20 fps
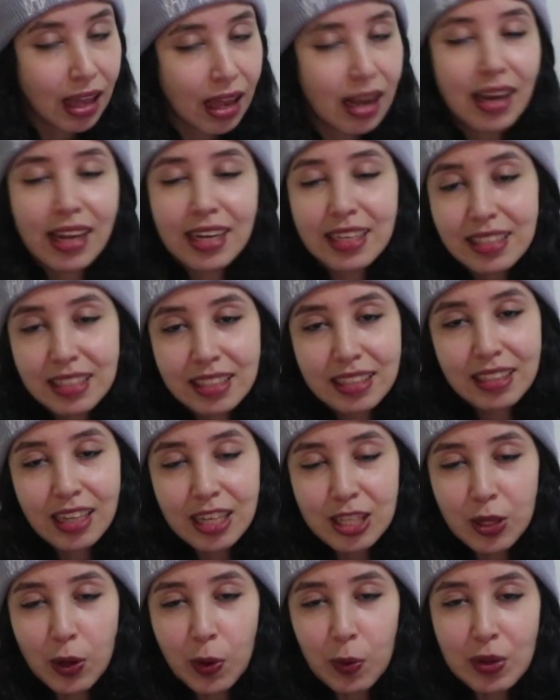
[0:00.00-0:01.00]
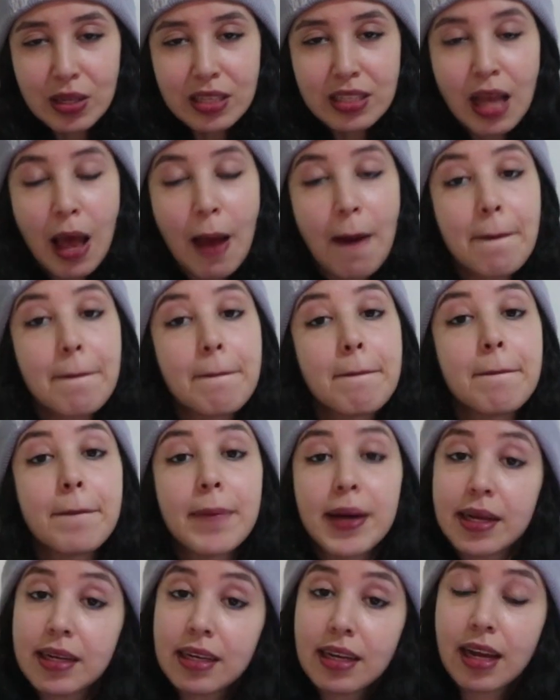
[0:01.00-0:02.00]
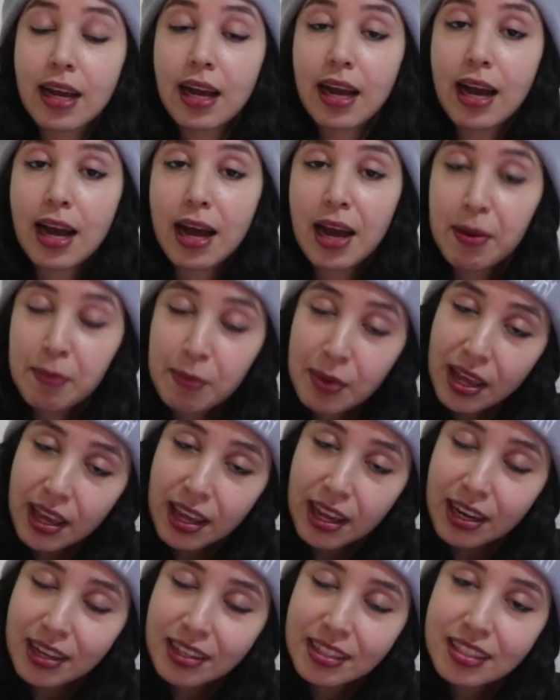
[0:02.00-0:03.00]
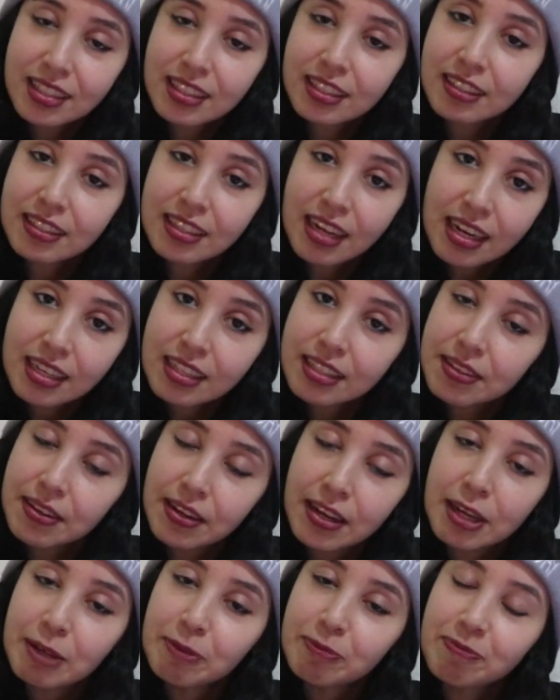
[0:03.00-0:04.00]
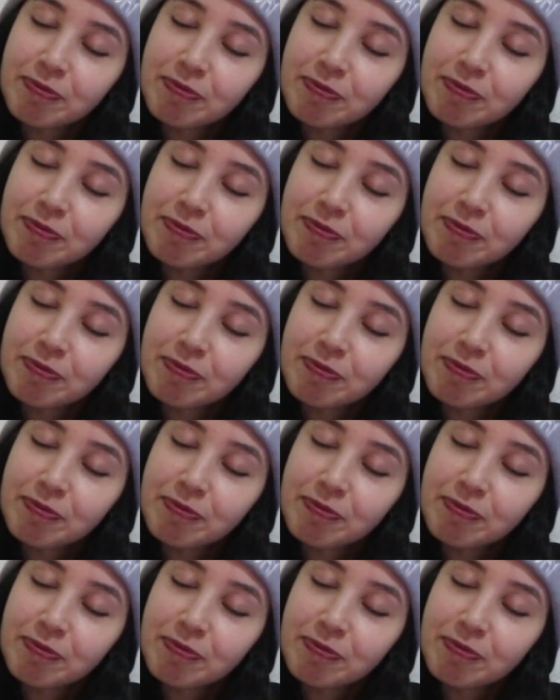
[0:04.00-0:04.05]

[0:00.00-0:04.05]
late as always, but I'm here to react to it.